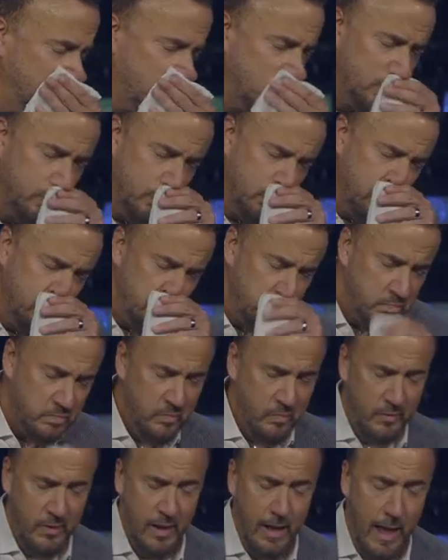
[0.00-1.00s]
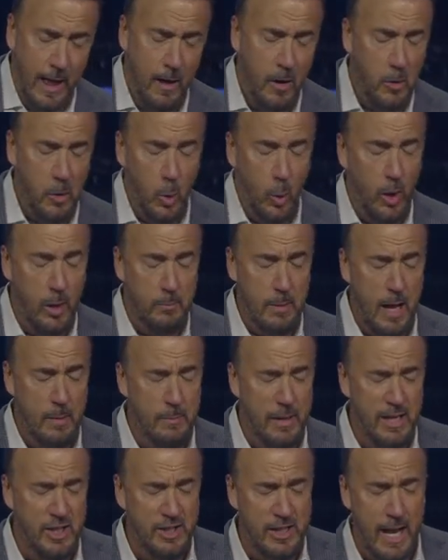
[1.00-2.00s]
And I don't know what
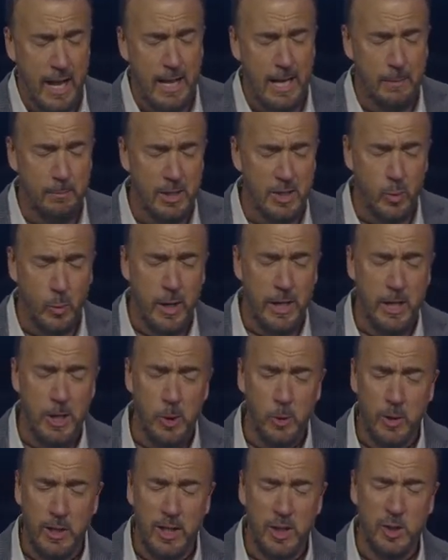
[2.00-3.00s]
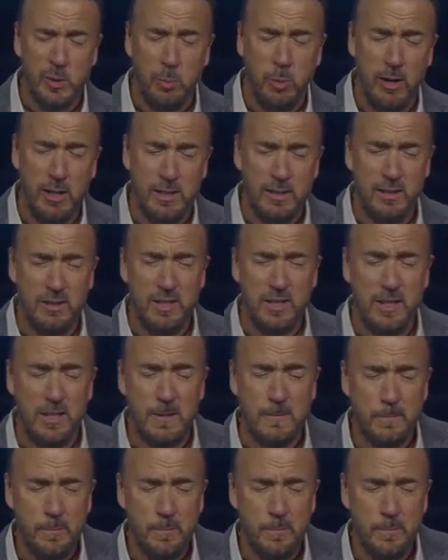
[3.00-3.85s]
might be standing between you and his presence